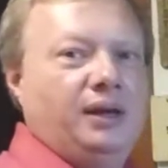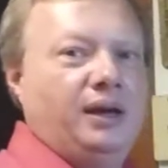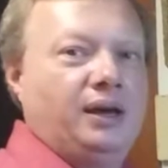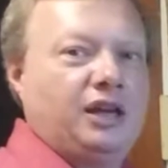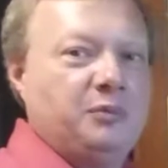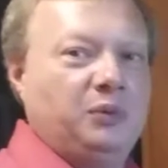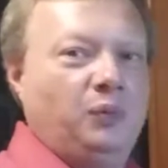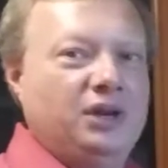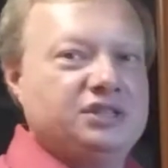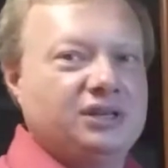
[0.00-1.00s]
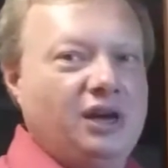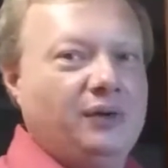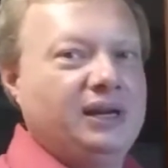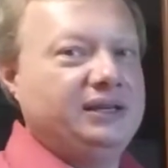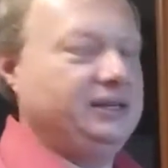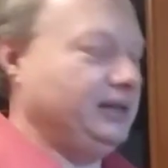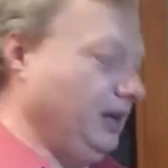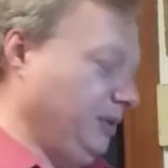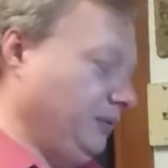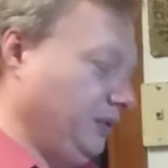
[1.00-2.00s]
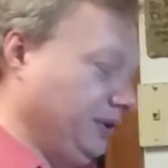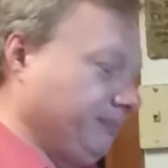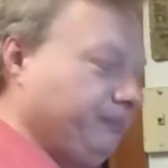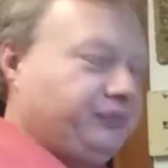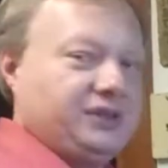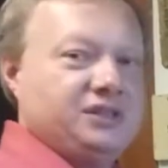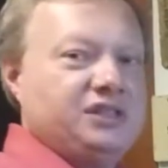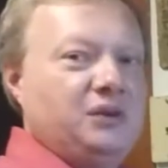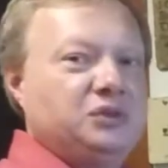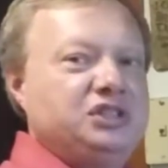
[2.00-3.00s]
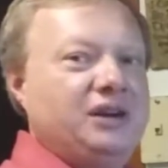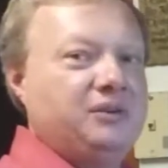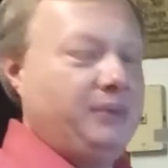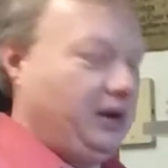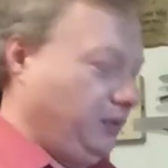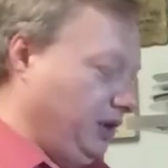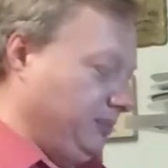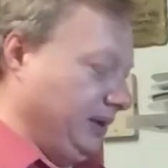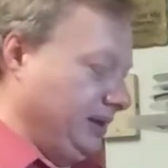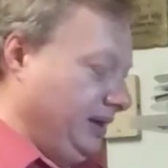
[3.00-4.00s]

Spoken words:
a couple of weeks ago, and I need to get me one, so I want y'all to bear with me.